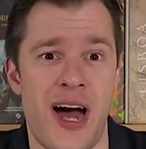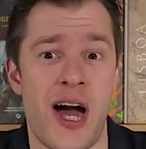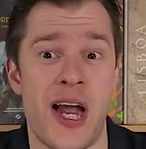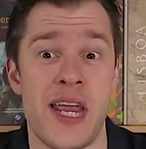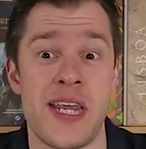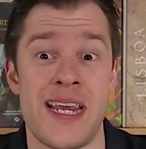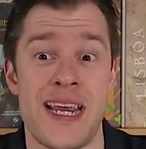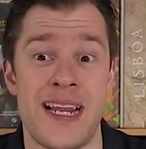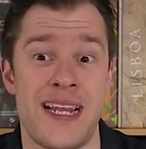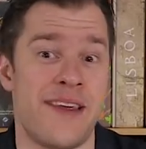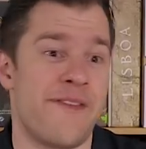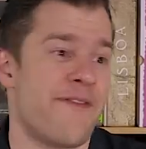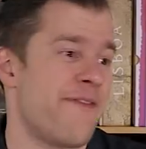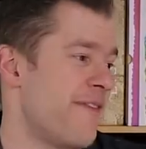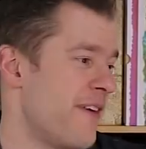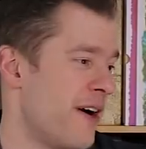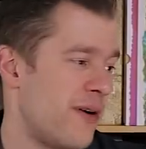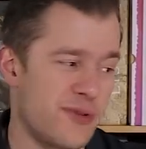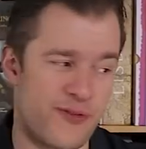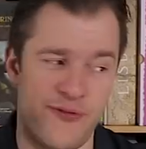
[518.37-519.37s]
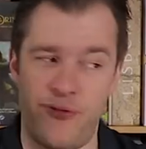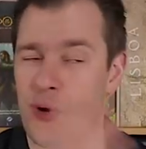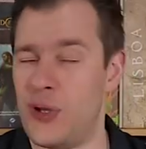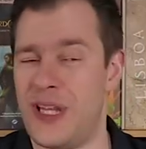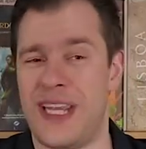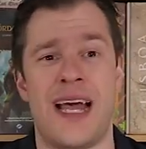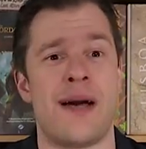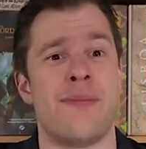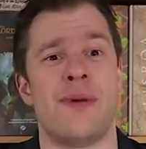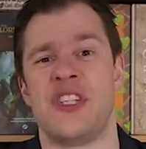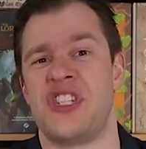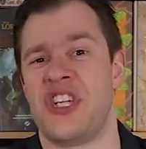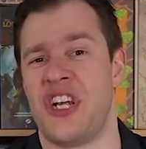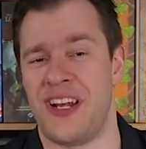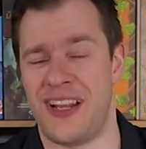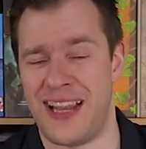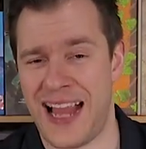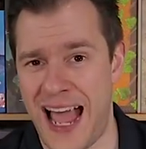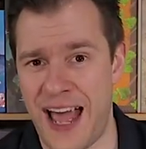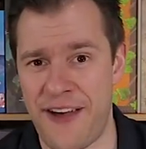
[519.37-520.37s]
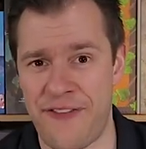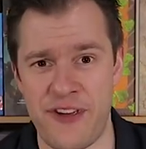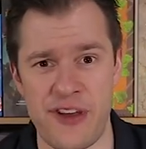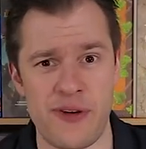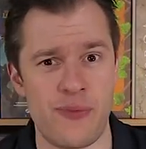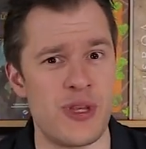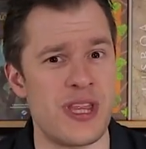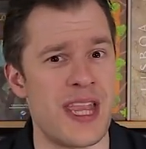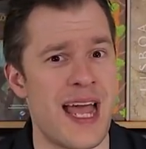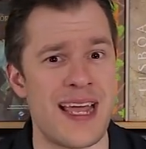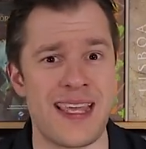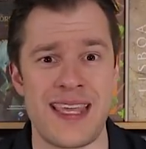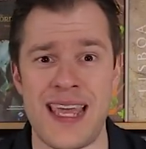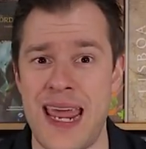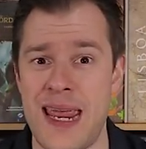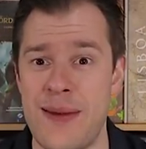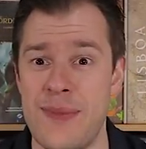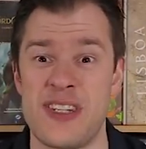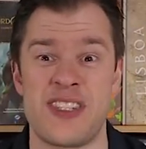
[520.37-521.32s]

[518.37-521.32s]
I was falling out of my chair laughing with that game.